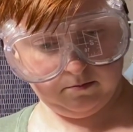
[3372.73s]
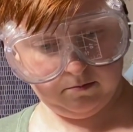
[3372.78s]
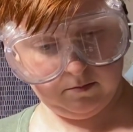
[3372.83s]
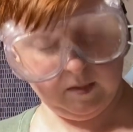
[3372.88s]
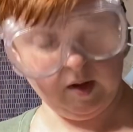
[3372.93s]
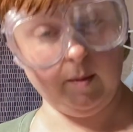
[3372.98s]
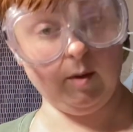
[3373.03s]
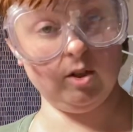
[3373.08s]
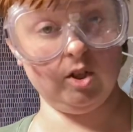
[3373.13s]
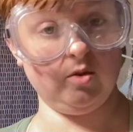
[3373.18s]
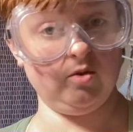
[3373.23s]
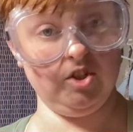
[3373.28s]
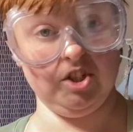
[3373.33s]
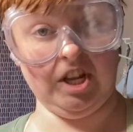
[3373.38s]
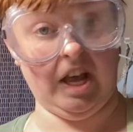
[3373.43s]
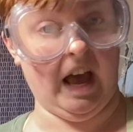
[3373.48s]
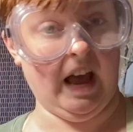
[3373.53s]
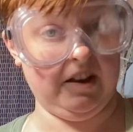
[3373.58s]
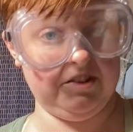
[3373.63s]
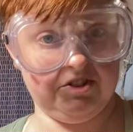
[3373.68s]
I'm also just
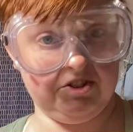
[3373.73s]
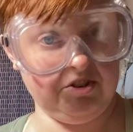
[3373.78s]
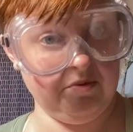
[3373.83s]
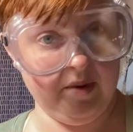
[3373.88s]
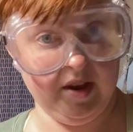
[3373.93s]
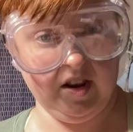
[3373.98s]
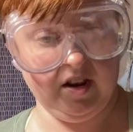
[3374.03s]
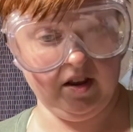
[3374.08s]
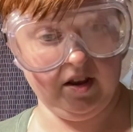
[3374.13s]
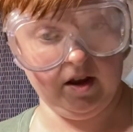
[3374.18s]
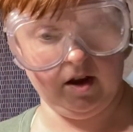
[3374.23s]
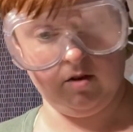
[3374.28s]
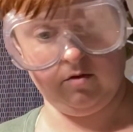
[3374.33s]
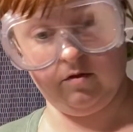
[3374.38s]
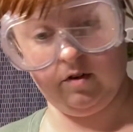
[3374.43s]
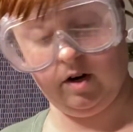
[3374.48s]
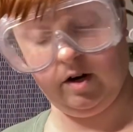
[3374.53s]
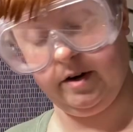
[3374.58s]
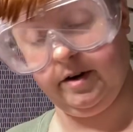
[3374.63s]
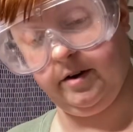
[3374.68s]
estimating how
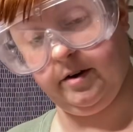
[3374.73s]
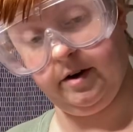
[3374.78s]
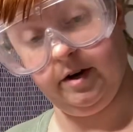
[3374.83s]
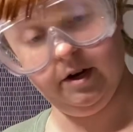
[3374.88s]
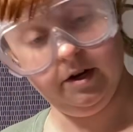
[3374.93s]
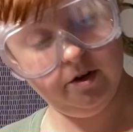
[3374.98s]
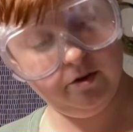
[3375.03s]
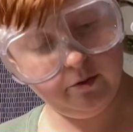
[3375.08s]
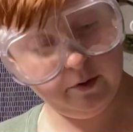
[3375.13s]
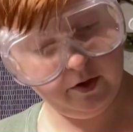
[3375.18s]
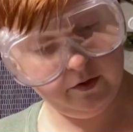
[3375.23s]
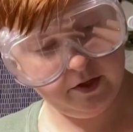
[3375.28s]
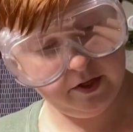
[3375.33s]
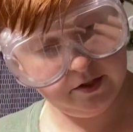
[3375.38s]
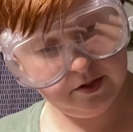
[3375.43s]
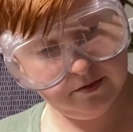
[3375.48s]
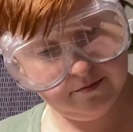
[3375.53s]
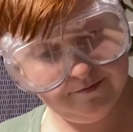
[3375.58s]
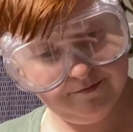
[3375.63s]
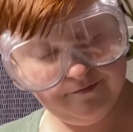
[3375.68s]
far in here I need to drill
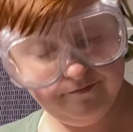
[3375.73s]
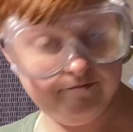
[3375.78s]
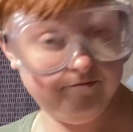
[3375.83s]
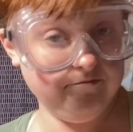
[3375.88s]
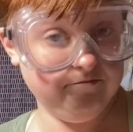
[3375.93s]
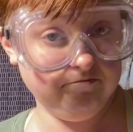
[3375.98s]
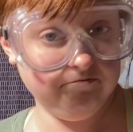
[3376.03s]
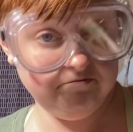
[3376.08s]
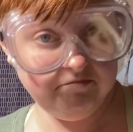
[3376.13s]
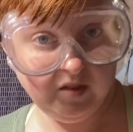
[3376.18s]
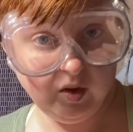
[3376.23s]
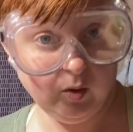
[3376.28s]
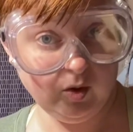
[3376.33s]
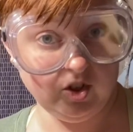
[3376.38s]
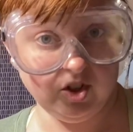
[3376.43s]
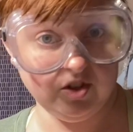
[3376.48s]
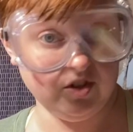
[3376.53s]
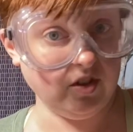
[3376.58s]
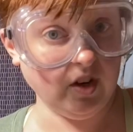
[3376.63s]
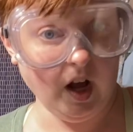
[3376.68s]
this, which
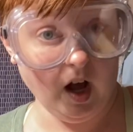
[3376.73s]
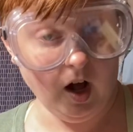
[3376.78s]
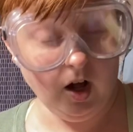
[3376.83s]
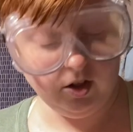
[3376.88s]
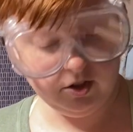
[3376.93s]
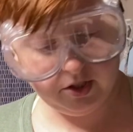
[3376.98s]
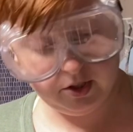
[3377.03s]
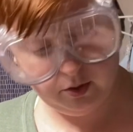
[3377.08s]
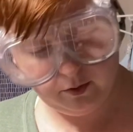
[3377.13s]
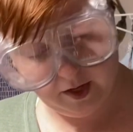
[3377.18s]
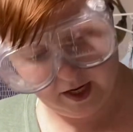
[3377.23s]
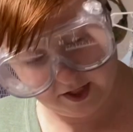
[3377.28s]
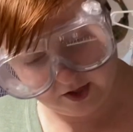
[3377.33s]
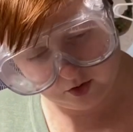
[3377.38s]
is also not the